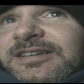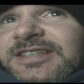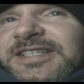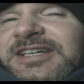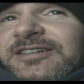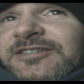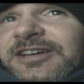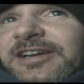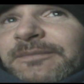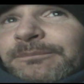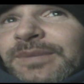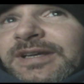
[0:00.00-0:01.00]
started out
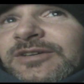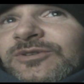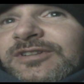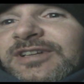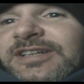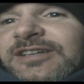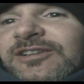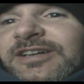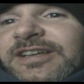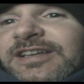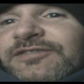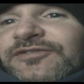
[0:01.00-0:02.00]
kind of big with like a
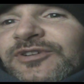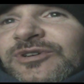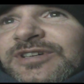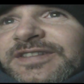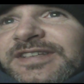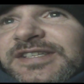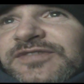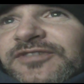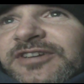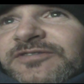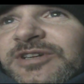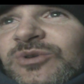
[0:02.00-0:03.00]
lot of info on this
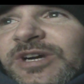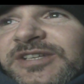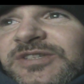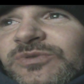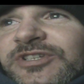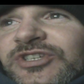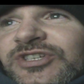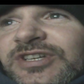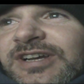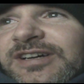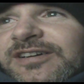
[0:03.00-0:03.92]
friend request, which